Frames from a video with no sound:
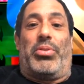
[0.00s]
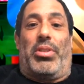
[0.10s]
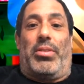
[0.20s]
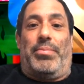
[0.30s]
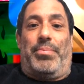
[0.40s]

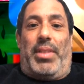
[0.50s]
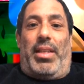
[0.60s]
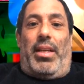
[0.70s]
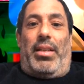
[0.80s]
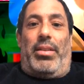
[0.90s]
So,
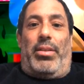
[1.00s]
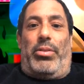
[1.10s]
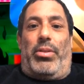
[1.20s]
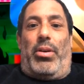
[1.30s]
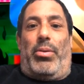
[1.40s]
you
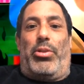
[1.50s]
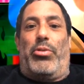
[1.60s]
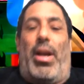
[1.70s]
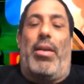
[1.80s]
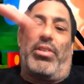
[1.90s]
know, you go and
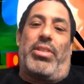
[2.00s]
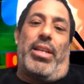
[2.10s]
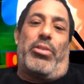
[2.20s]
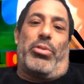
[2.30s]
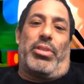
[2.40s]
you
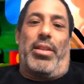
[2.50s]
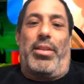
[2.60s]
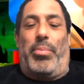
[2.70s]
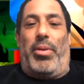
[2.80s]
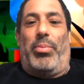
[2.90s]
gravitate towards
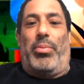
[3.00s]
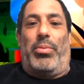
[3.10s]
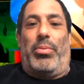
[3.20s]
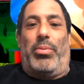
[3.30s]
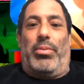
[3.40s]
other
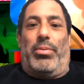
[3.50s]
people